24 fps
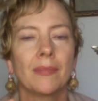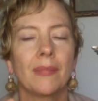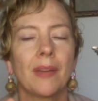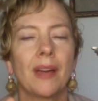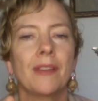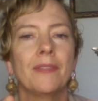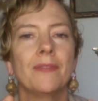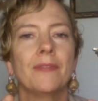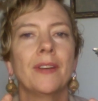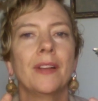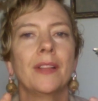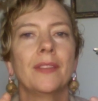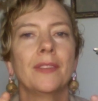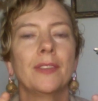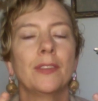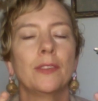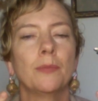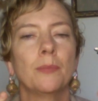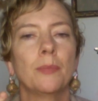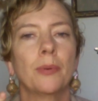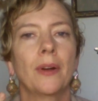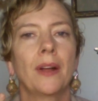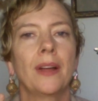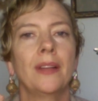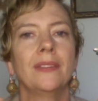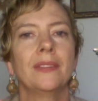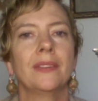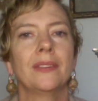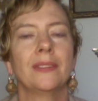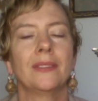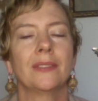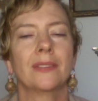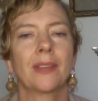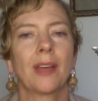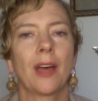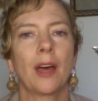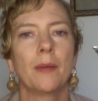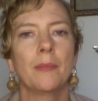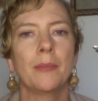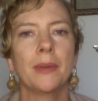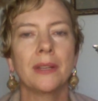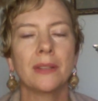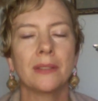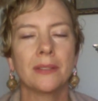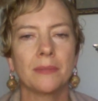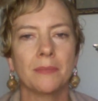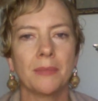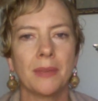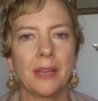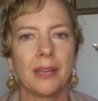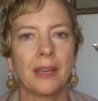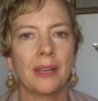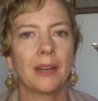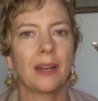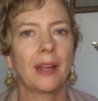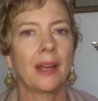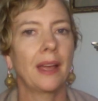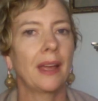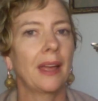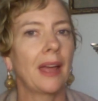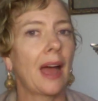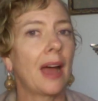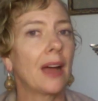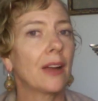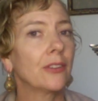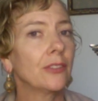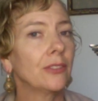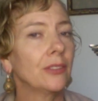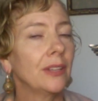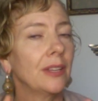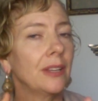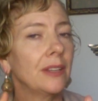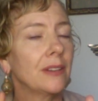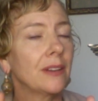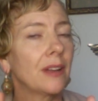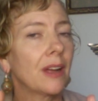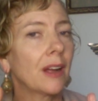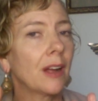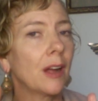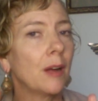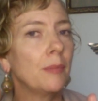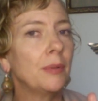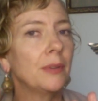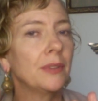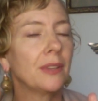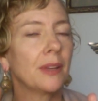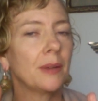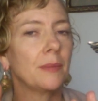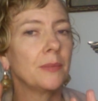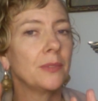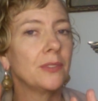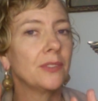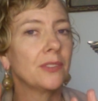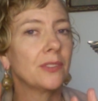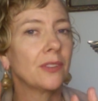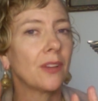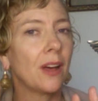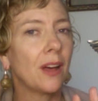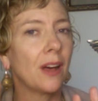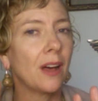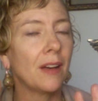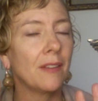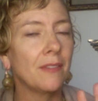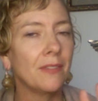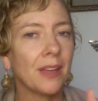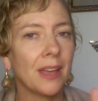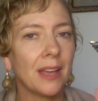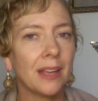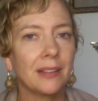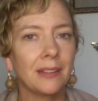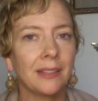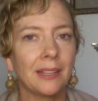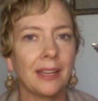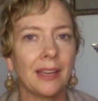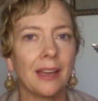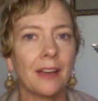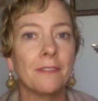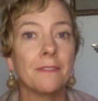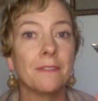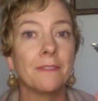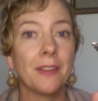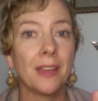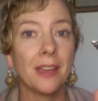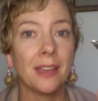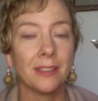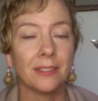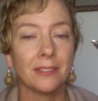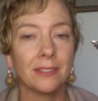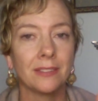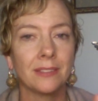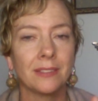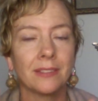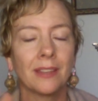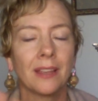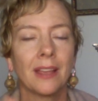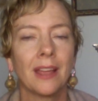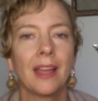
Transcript: I felt this presence coming to me, and I actually a couple times saw vaguely a face.